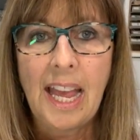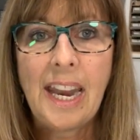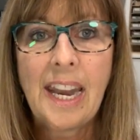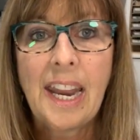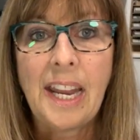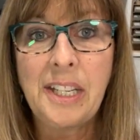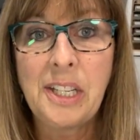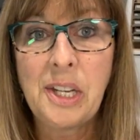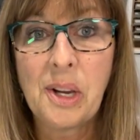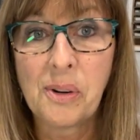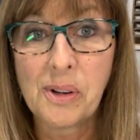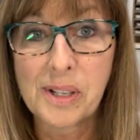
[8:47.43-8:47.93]
And
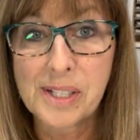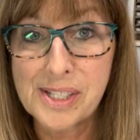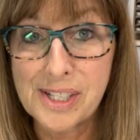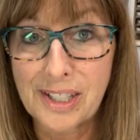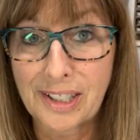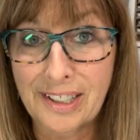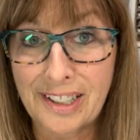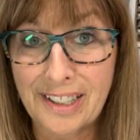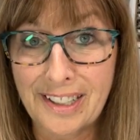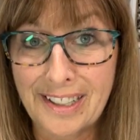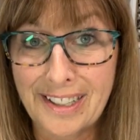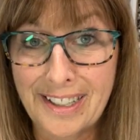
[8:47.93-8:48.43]
I know it's
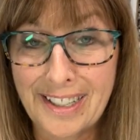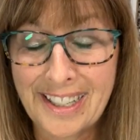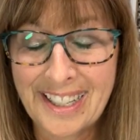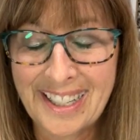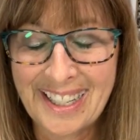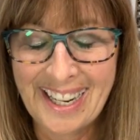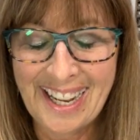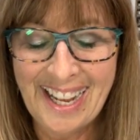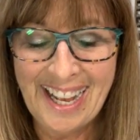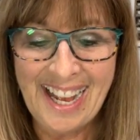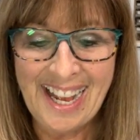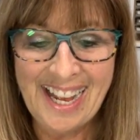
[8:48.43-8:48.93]
her.
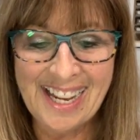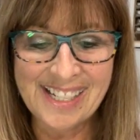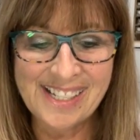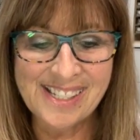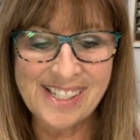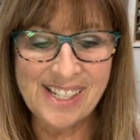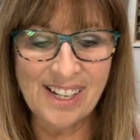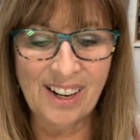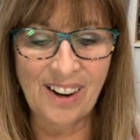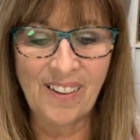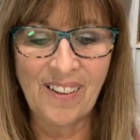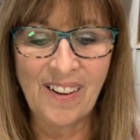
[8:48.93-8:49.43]

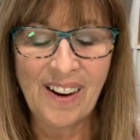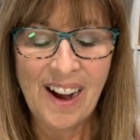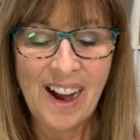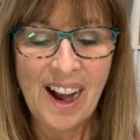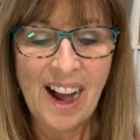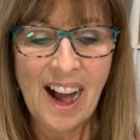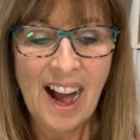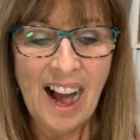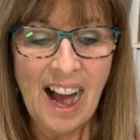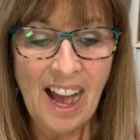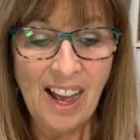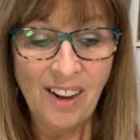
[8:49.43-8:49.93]
And so
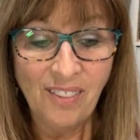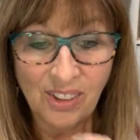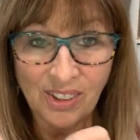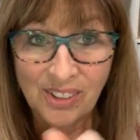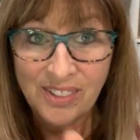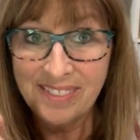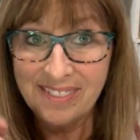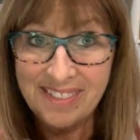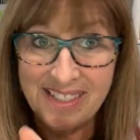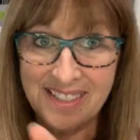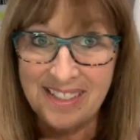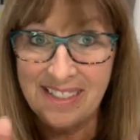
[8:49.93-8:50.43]
I
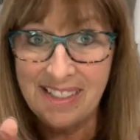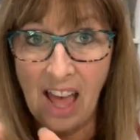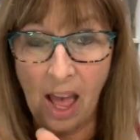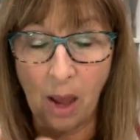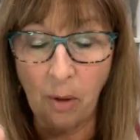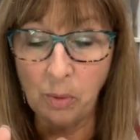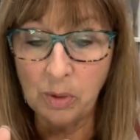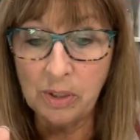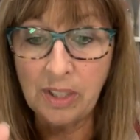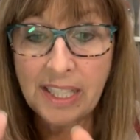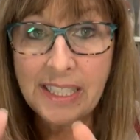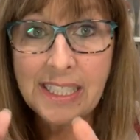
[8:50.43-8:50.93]
will
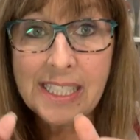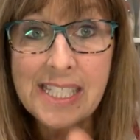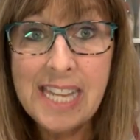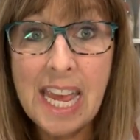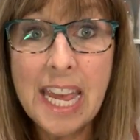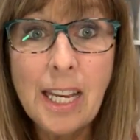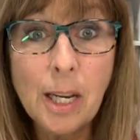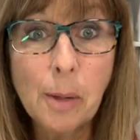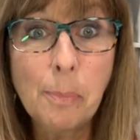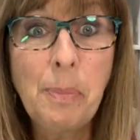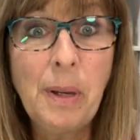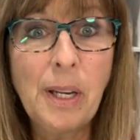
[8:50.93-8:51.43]
like
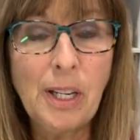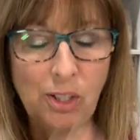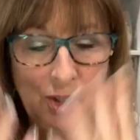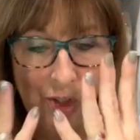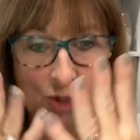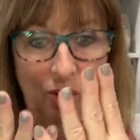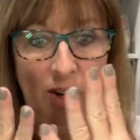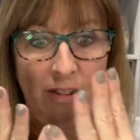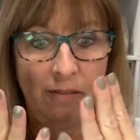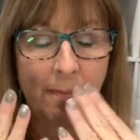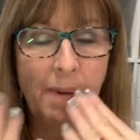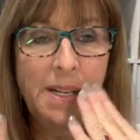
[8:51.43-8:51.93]
take a
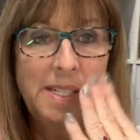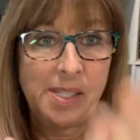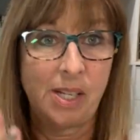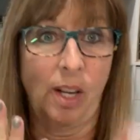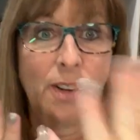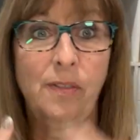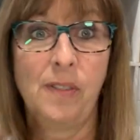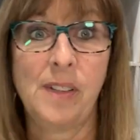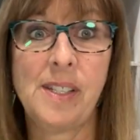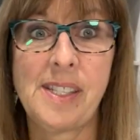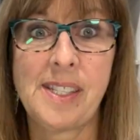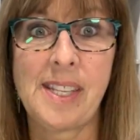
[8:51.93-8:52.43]
picture of
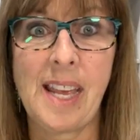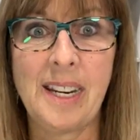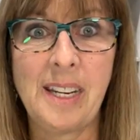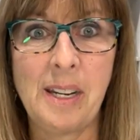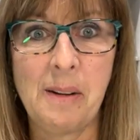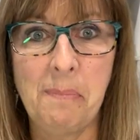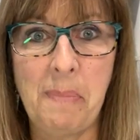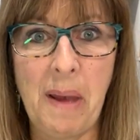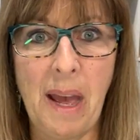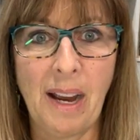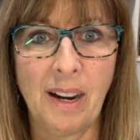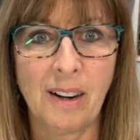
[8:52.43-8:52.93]
myself and send
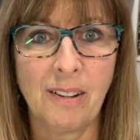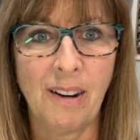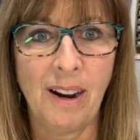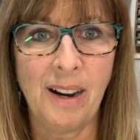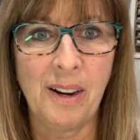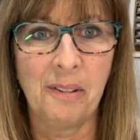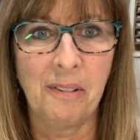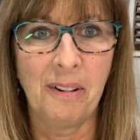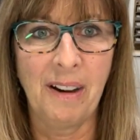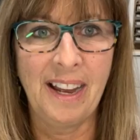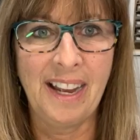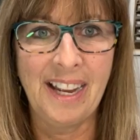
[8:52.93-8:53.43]
it back
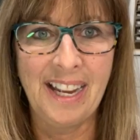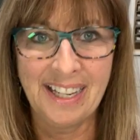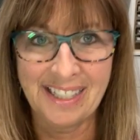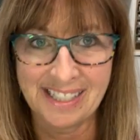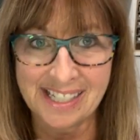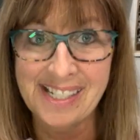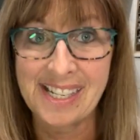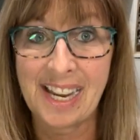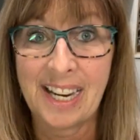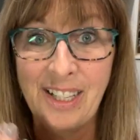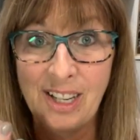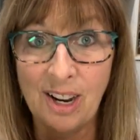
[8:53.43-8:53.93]
right away
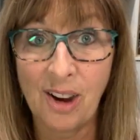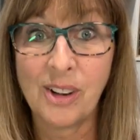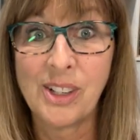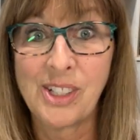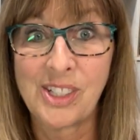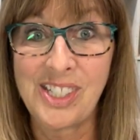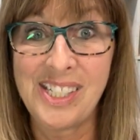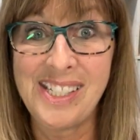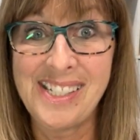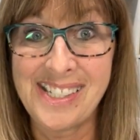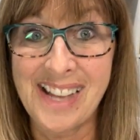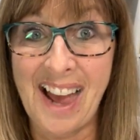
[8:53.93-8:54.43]
because I know
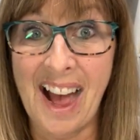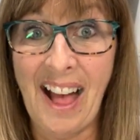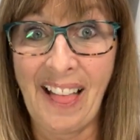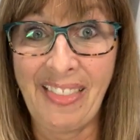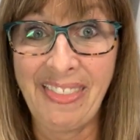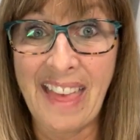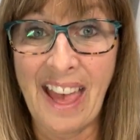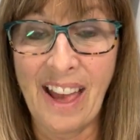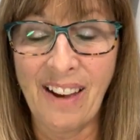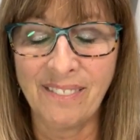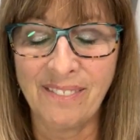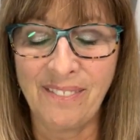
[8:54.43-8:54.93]
she's
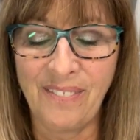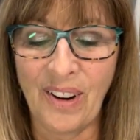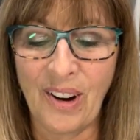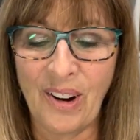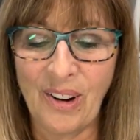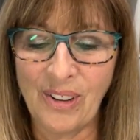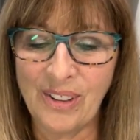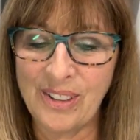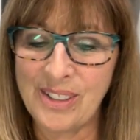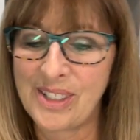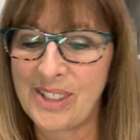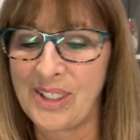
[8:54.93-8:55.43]
on that
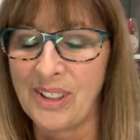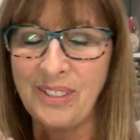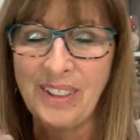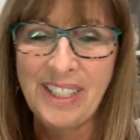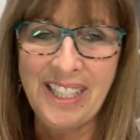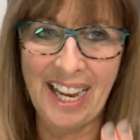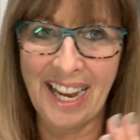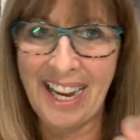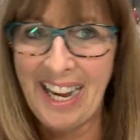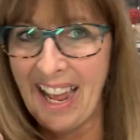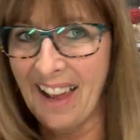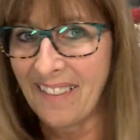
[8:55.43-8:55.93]
phone. So we
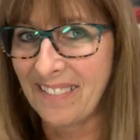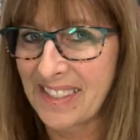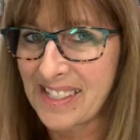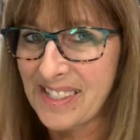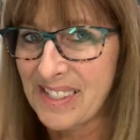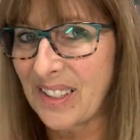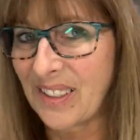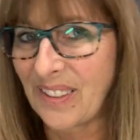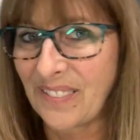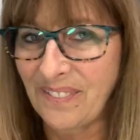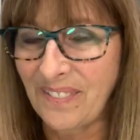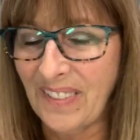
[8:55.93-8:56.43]
kind of have
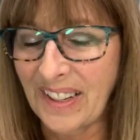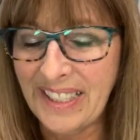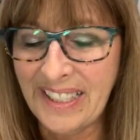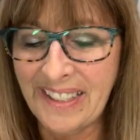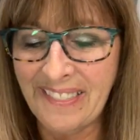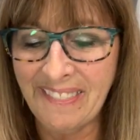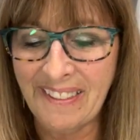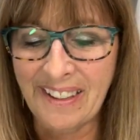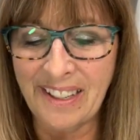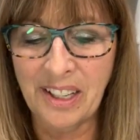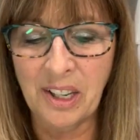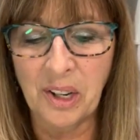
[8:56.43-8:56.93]
this little
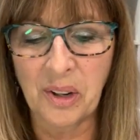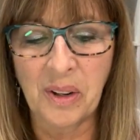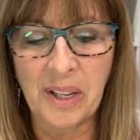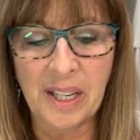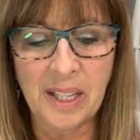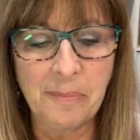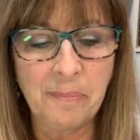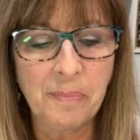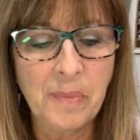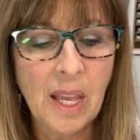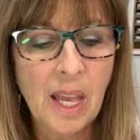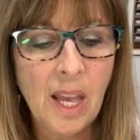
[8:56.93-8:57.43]
funny thing
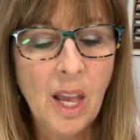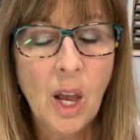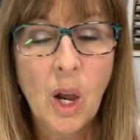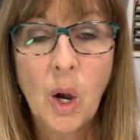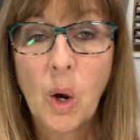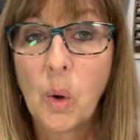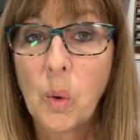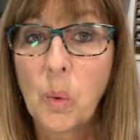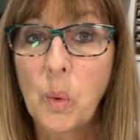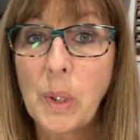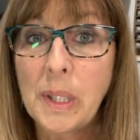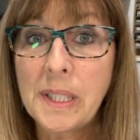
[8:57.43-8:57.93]
going.
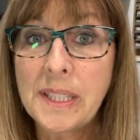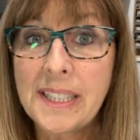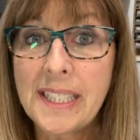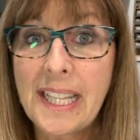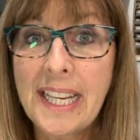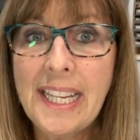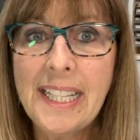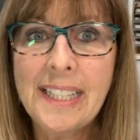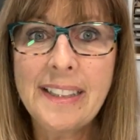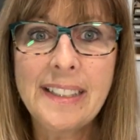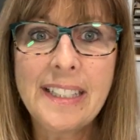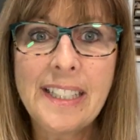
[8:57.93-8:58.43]
Well,
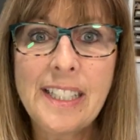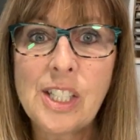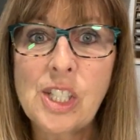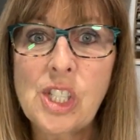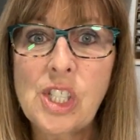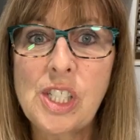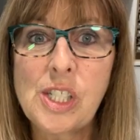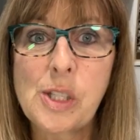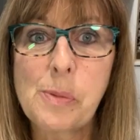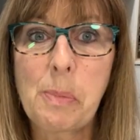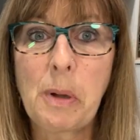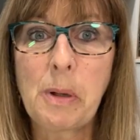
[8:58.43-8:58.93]
lately
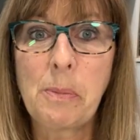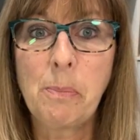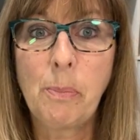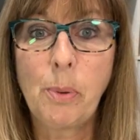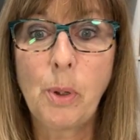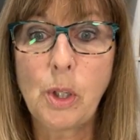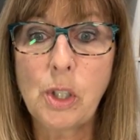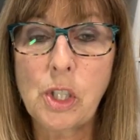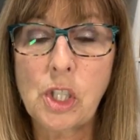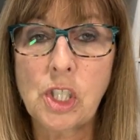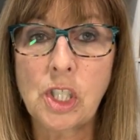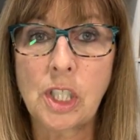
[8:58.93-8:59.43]
she's been
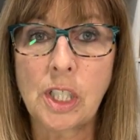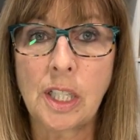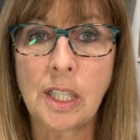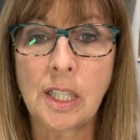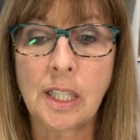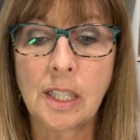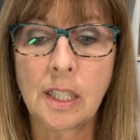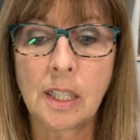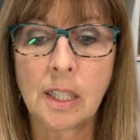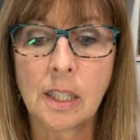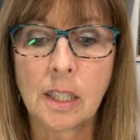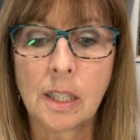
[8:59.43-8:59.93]

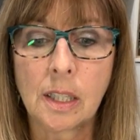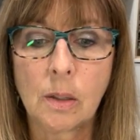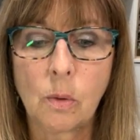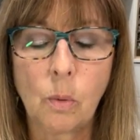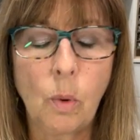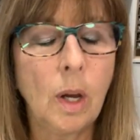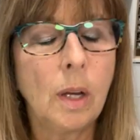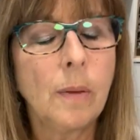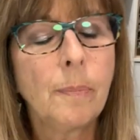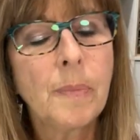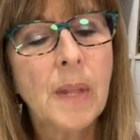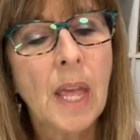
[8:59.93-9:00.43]
pushing.
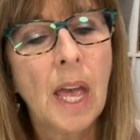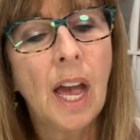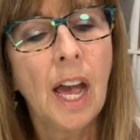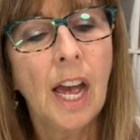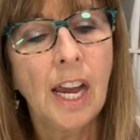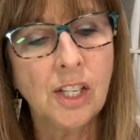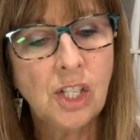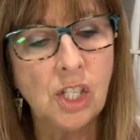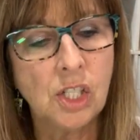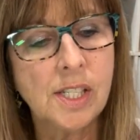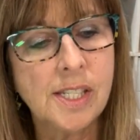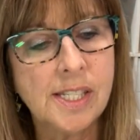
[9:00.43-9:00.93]
Well,
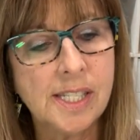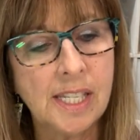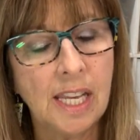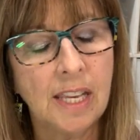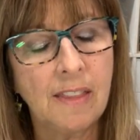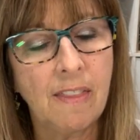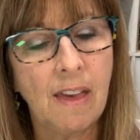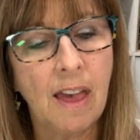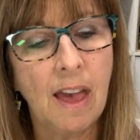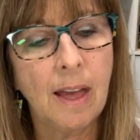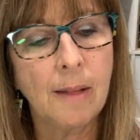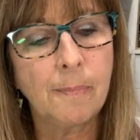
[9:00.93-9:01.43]
I should
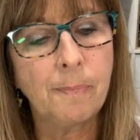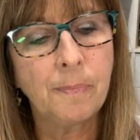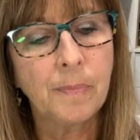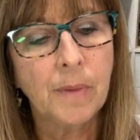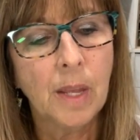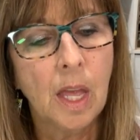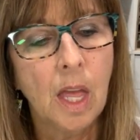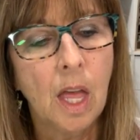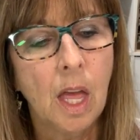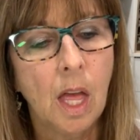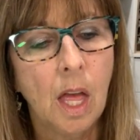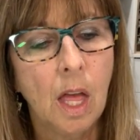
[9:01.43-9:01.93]
say
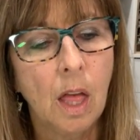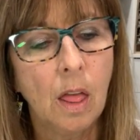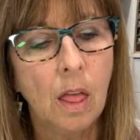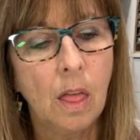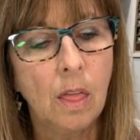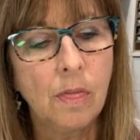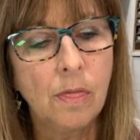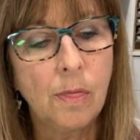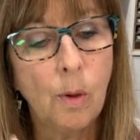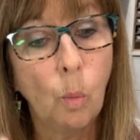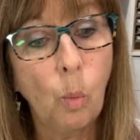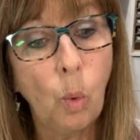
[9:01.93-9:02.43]
that
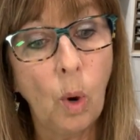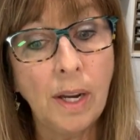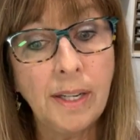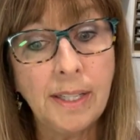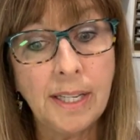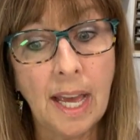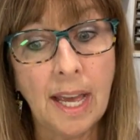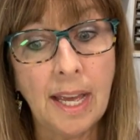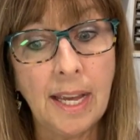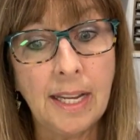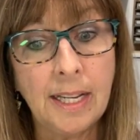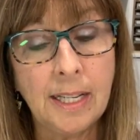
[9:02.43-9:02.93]
the
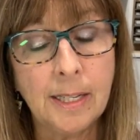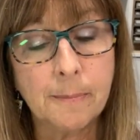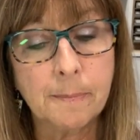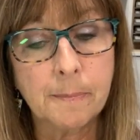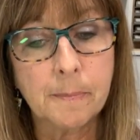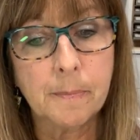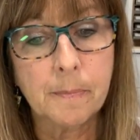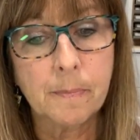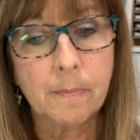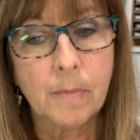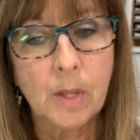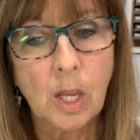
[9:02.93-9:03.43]
one night